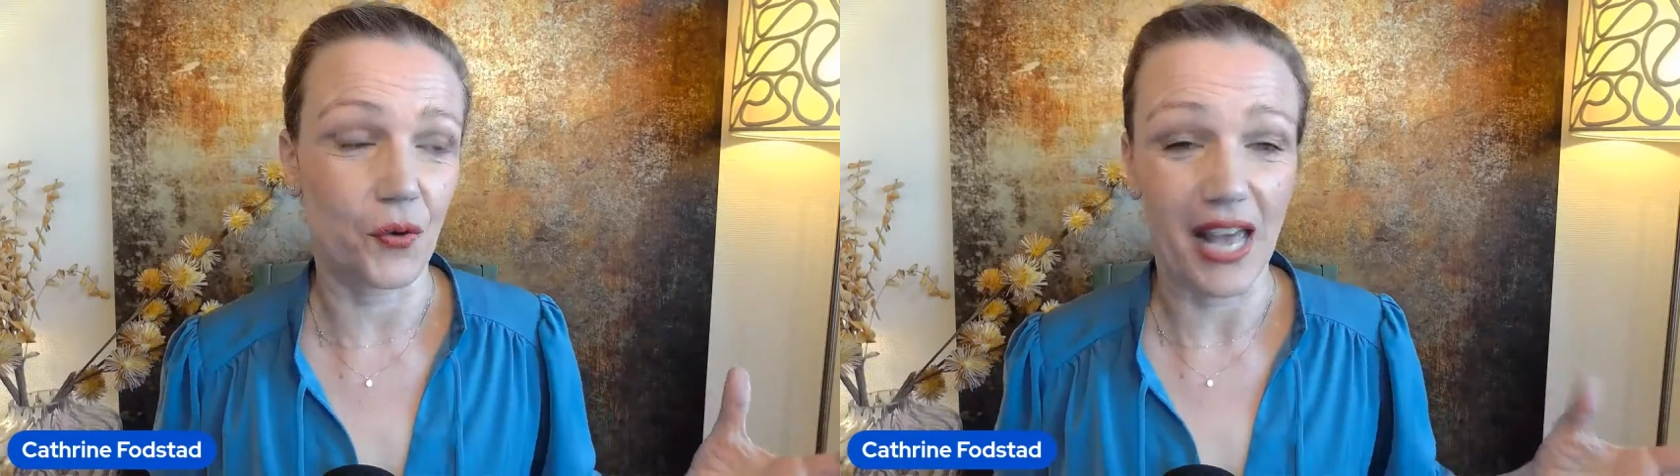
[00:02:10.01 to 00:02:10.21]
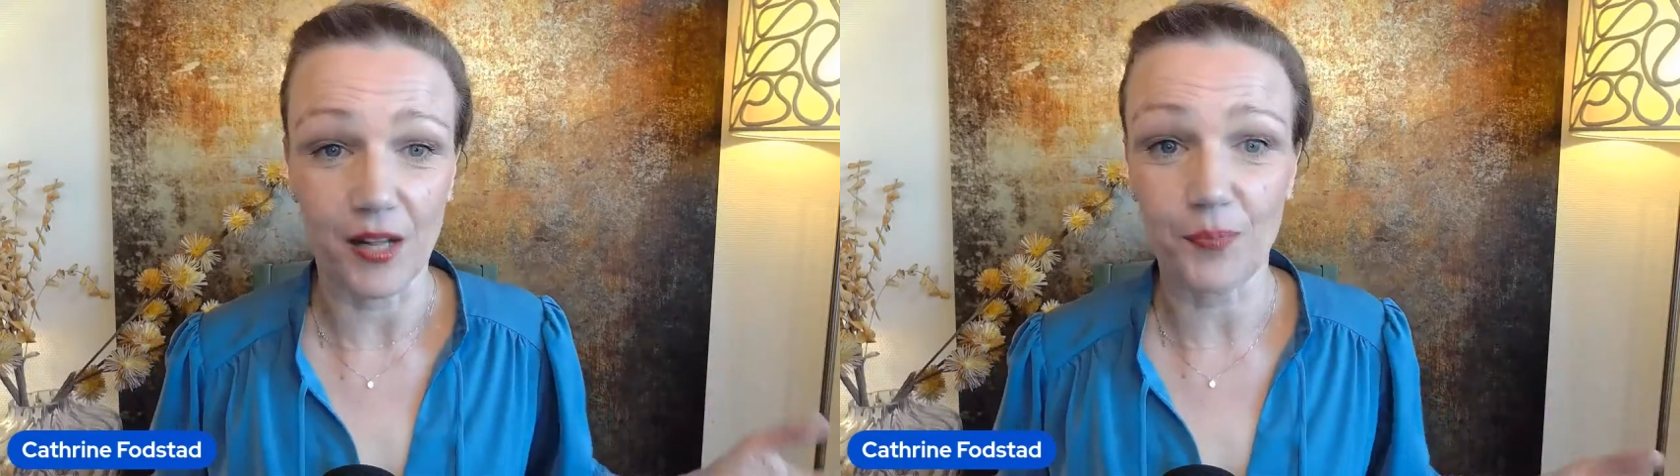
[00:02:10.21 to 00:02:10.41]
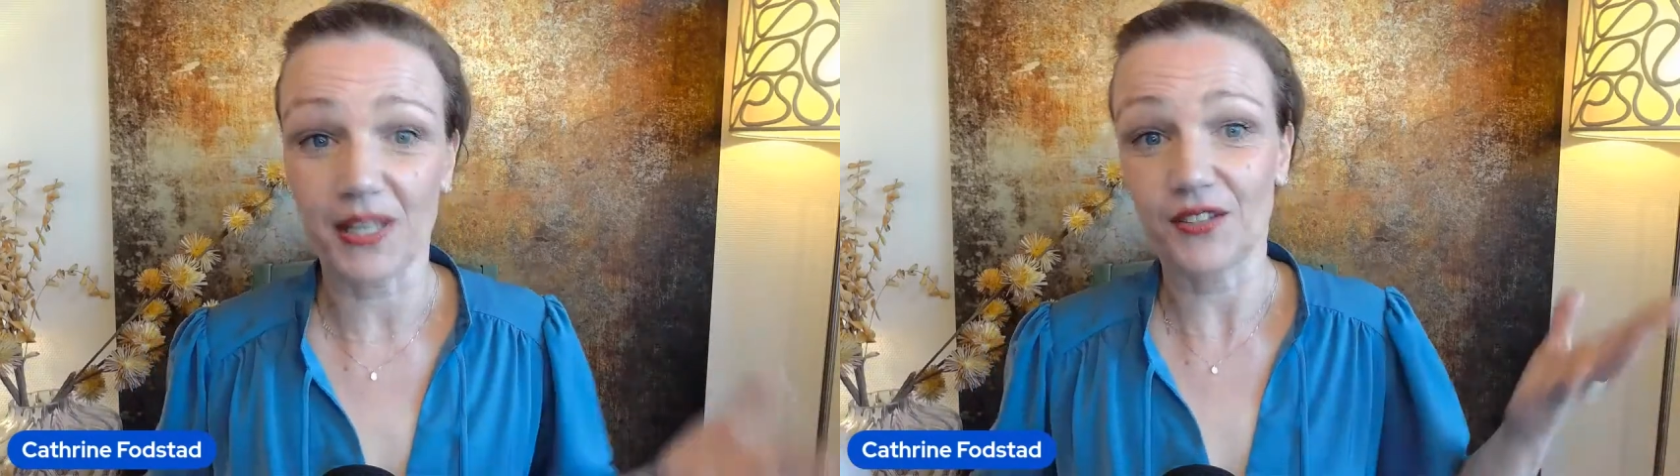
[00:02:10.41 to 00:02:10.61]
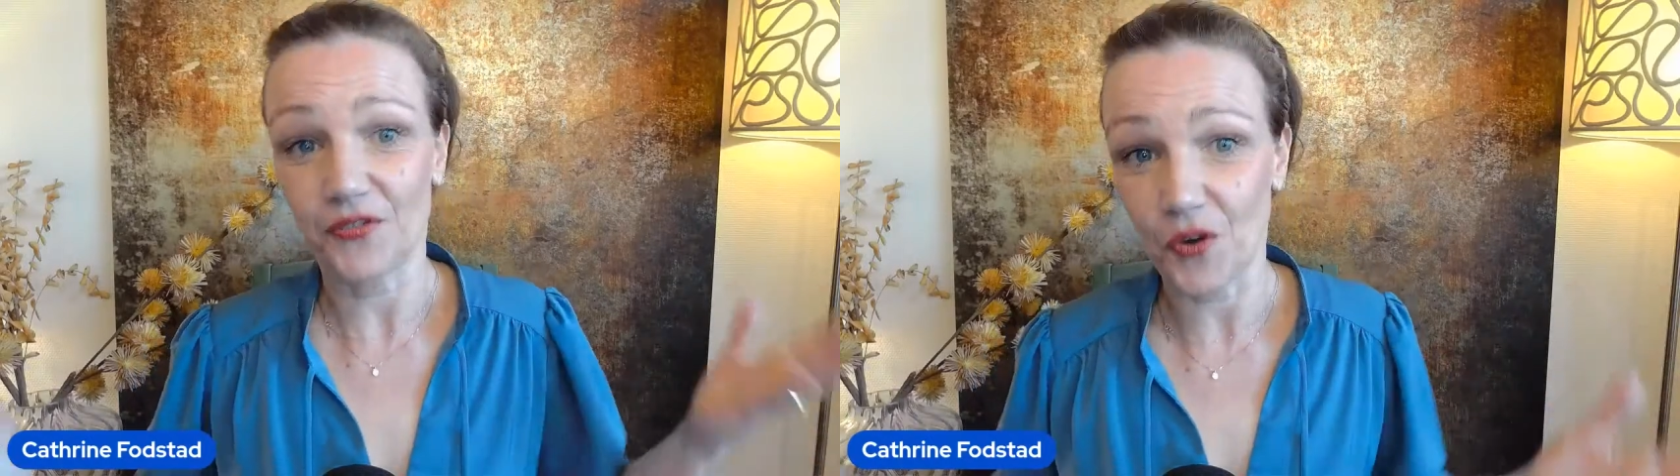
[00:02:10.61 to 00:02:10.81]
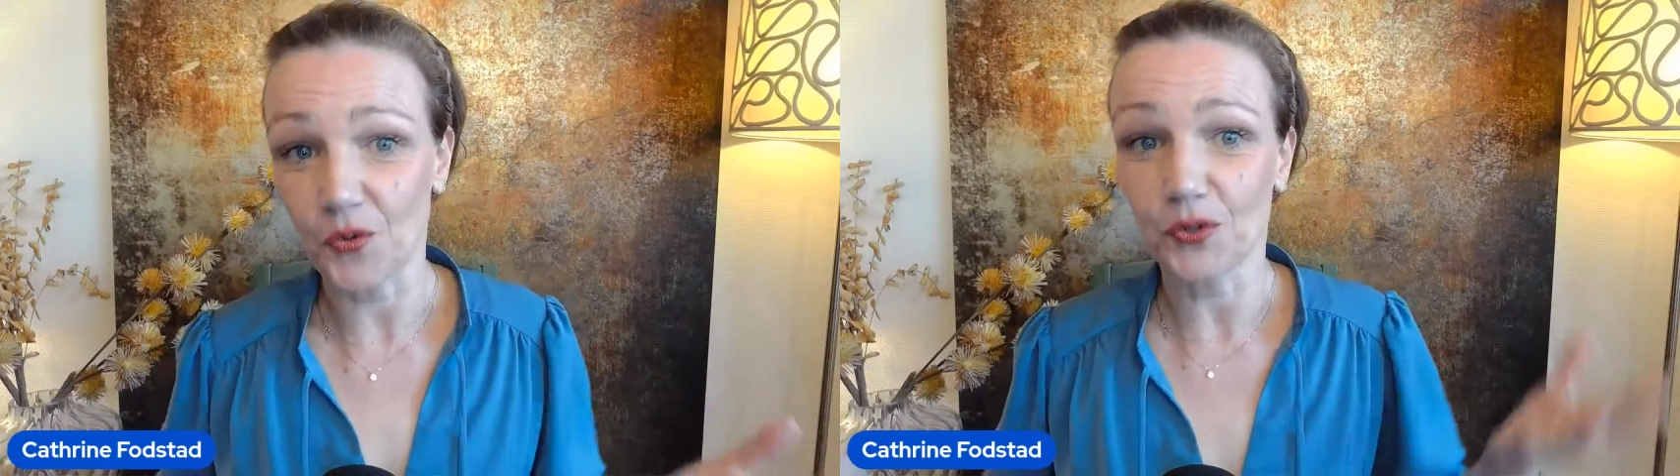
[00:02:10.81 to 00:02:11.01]
helping the
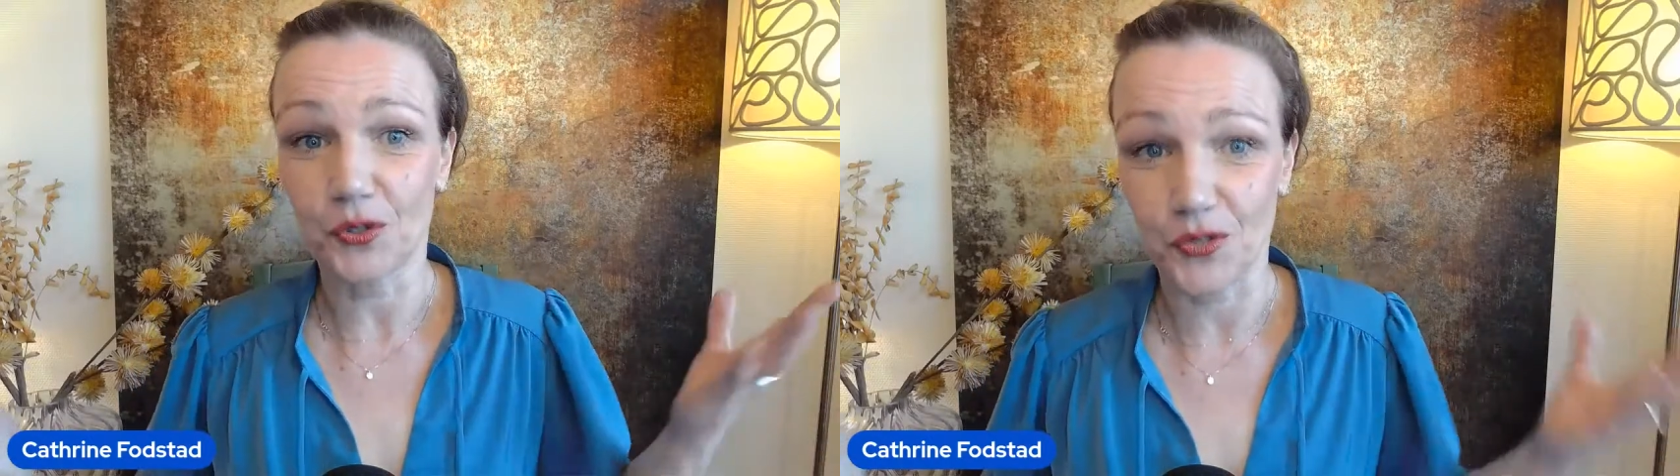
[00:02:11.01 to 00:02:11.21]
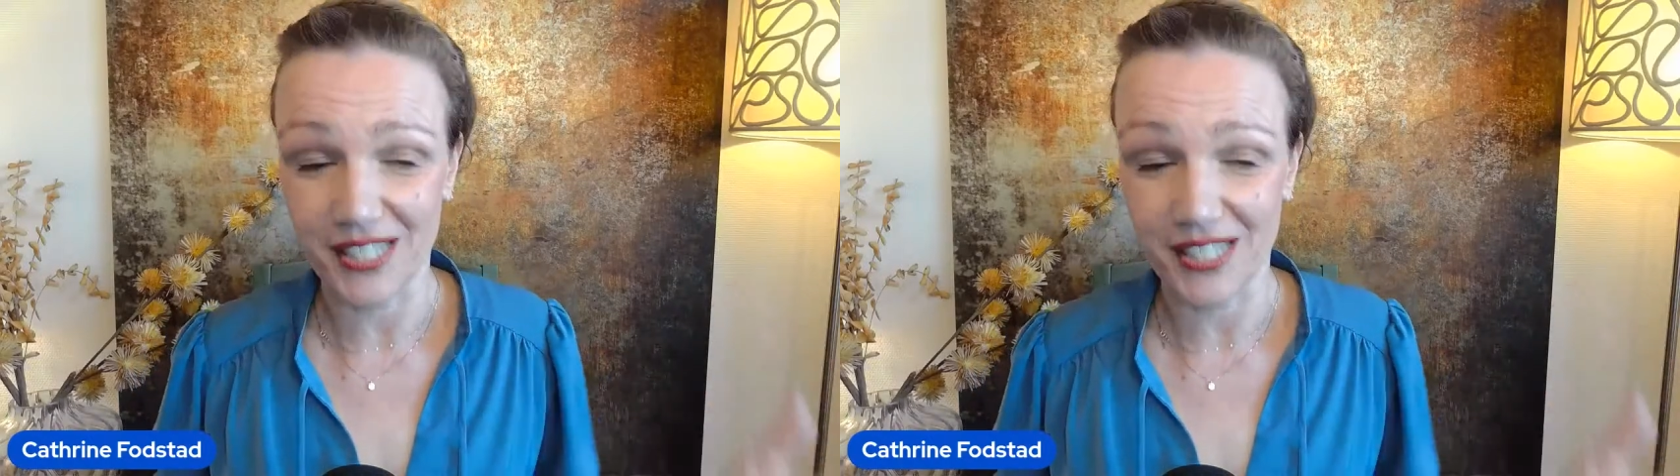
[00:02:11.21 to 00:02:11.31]
foal to